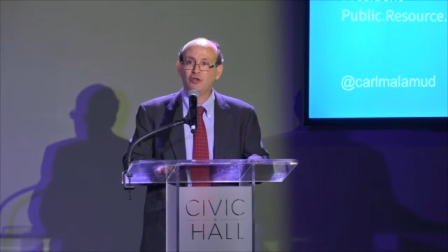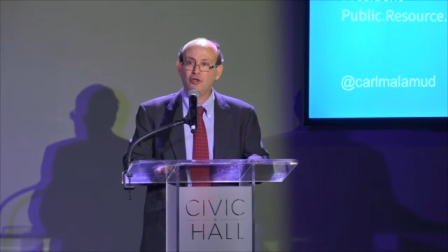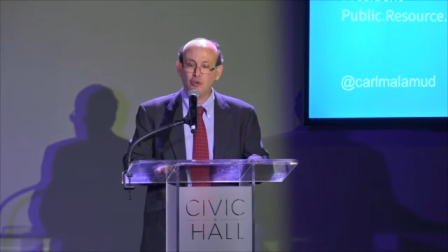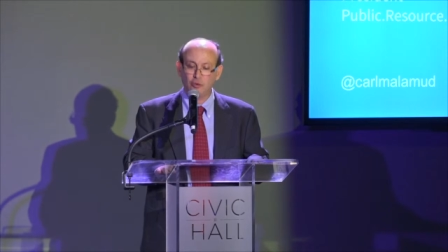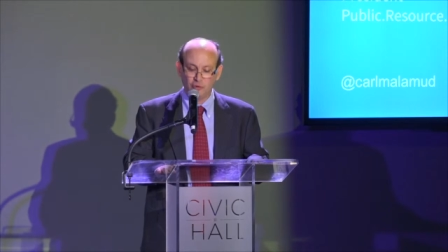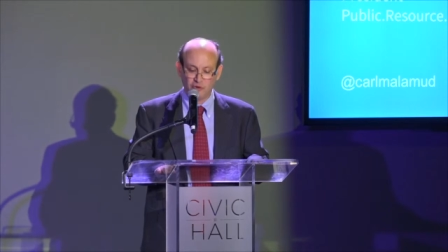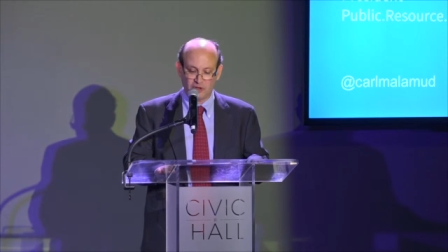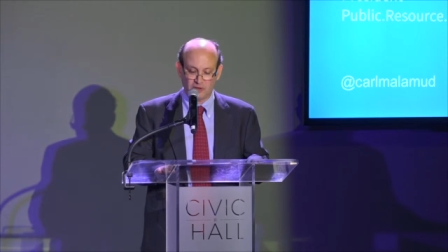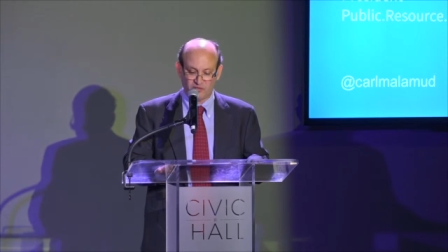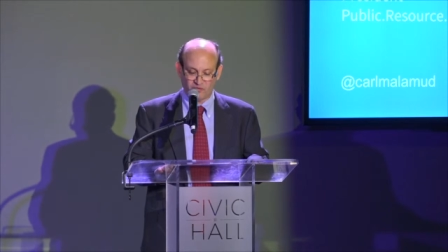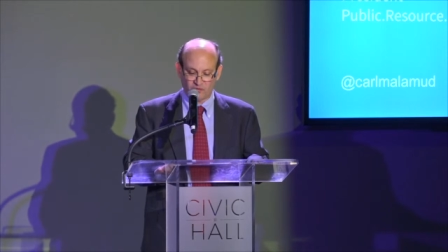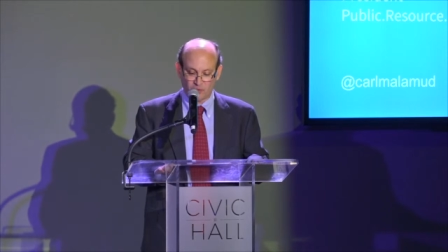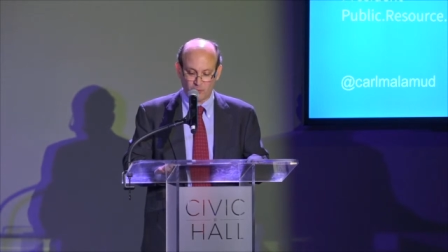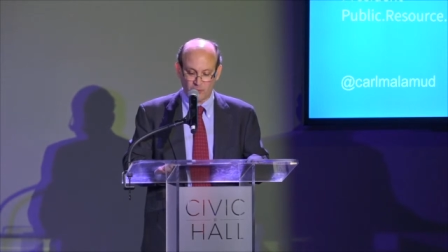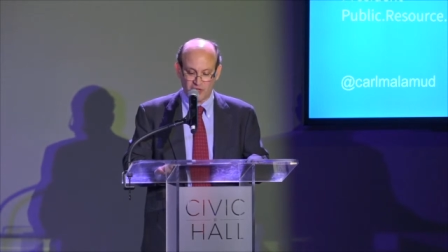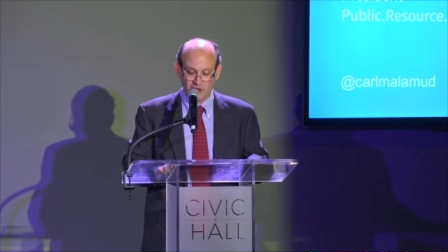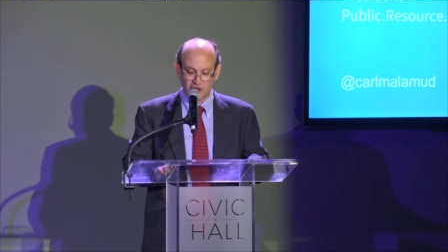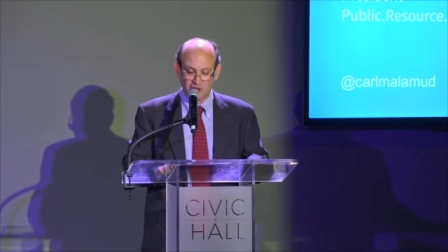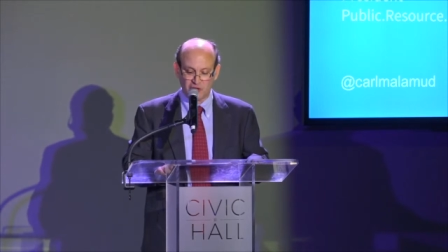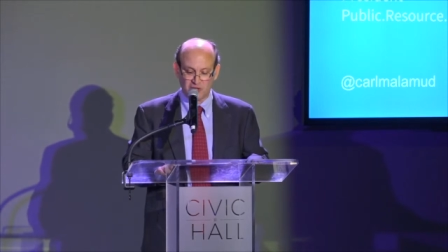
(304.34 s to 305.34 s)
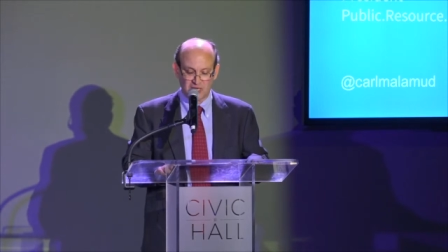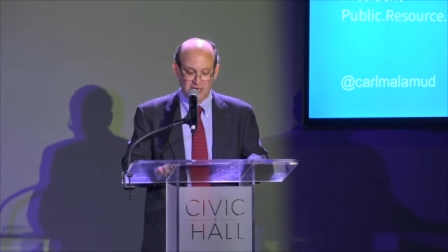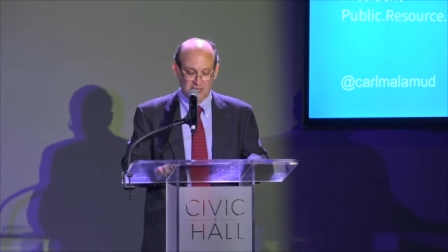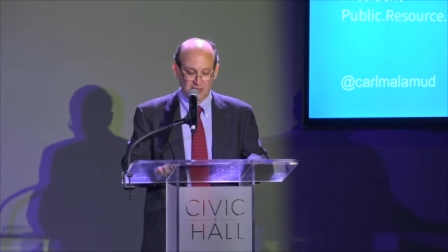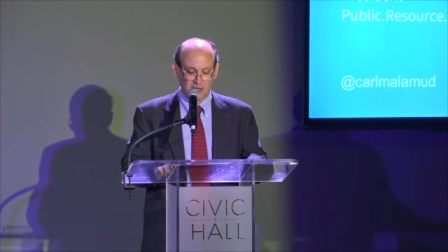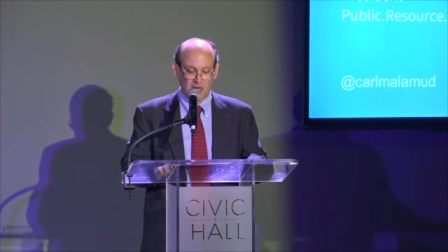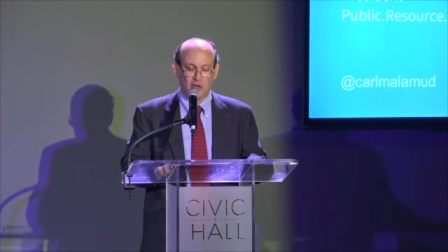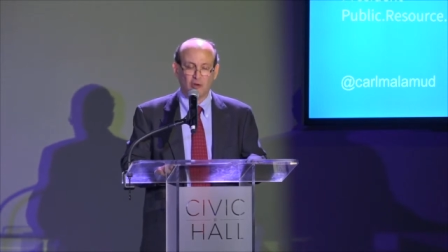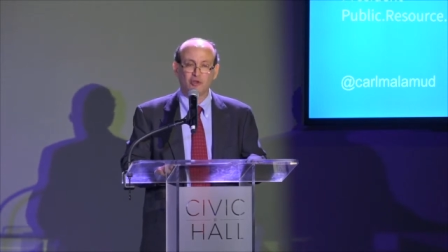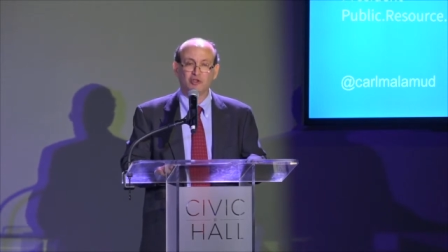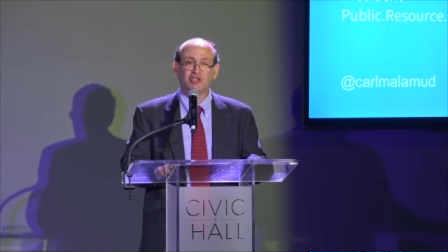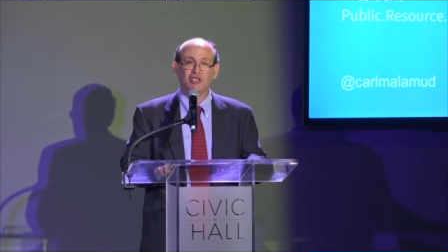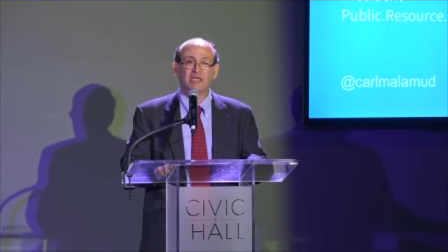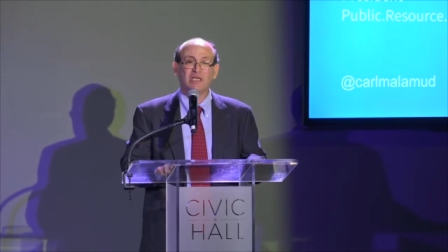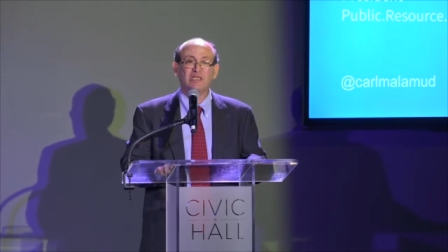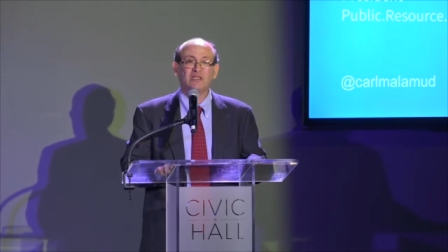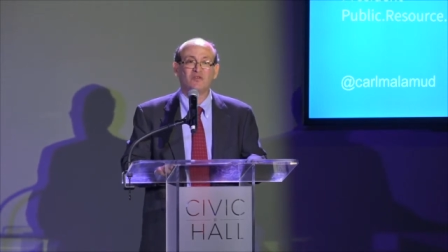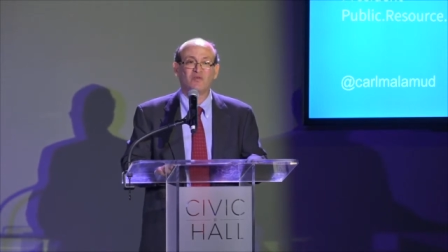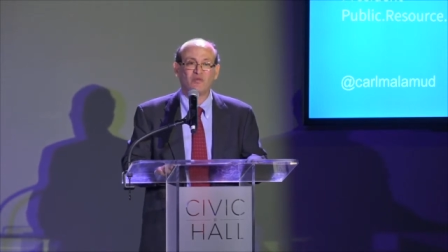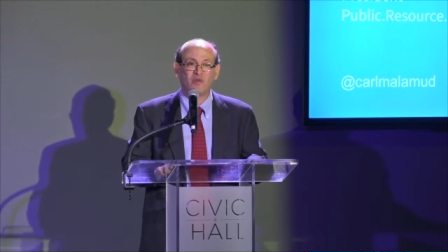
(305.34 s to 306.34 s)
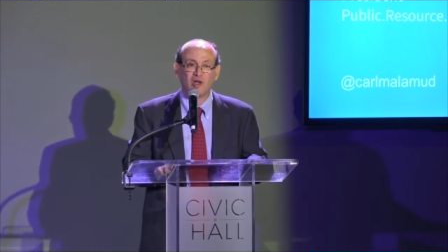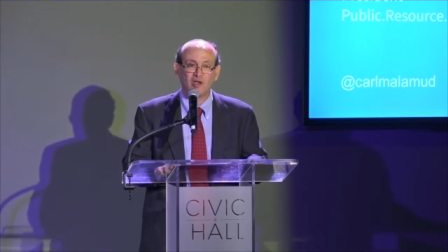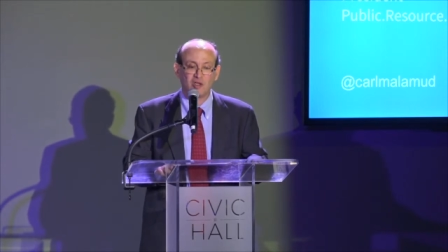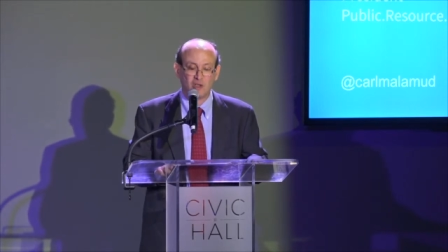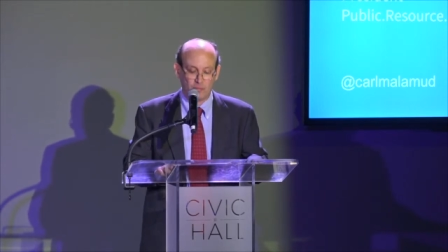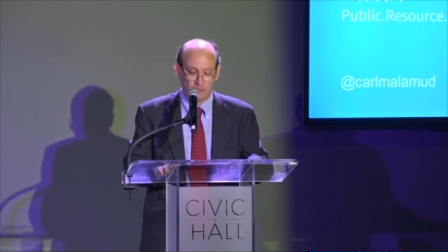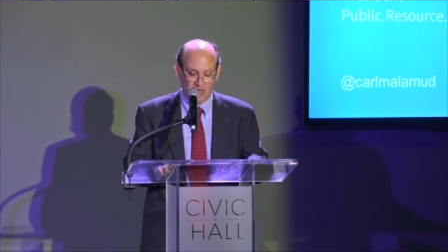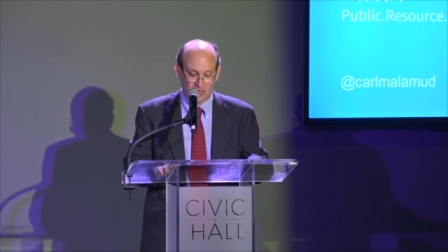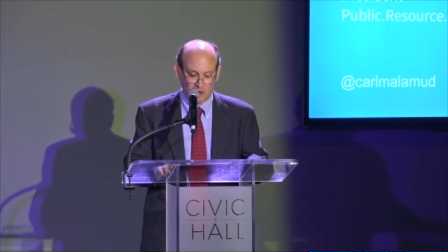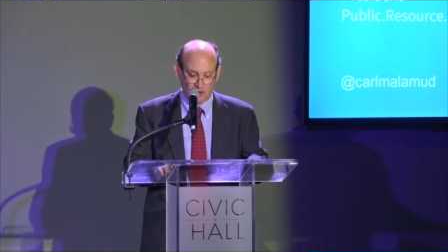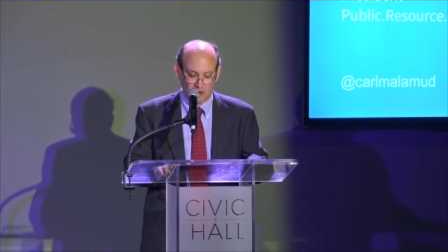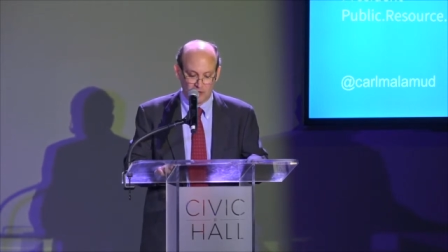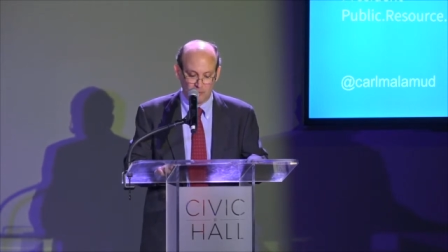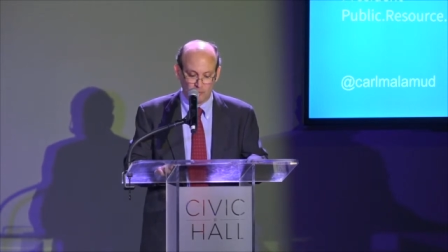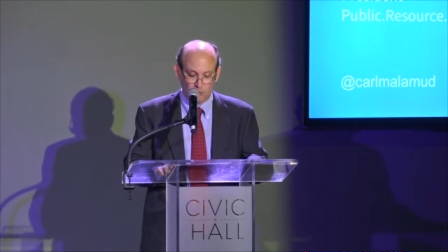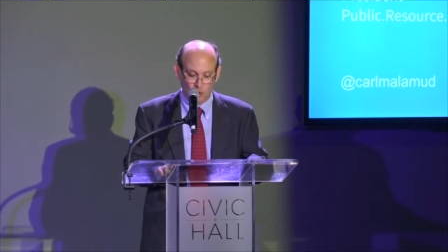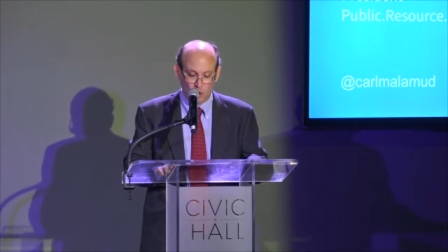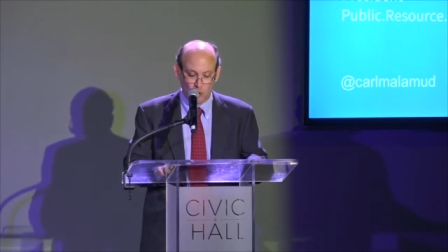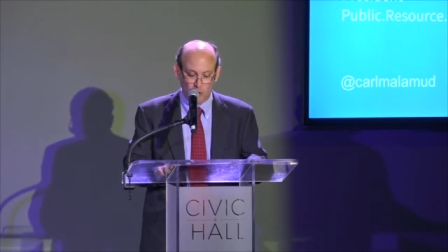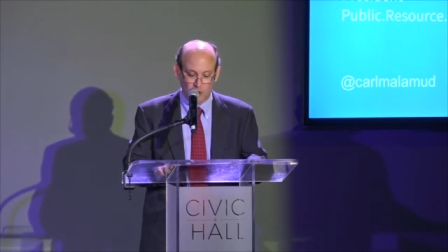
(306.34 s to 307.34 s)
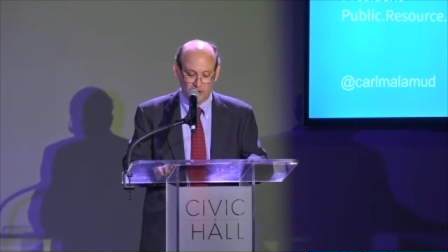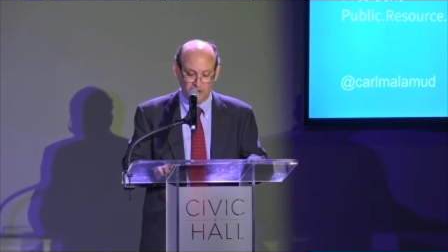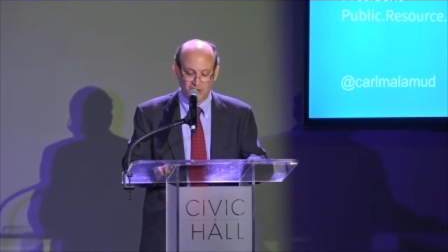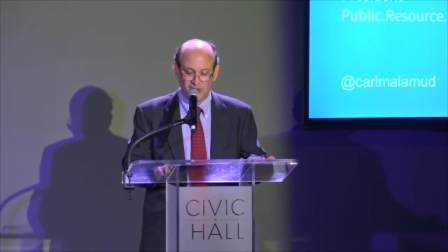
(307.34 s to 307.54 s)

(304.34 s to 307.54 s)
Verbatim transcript: use information technology is fundamentally broken.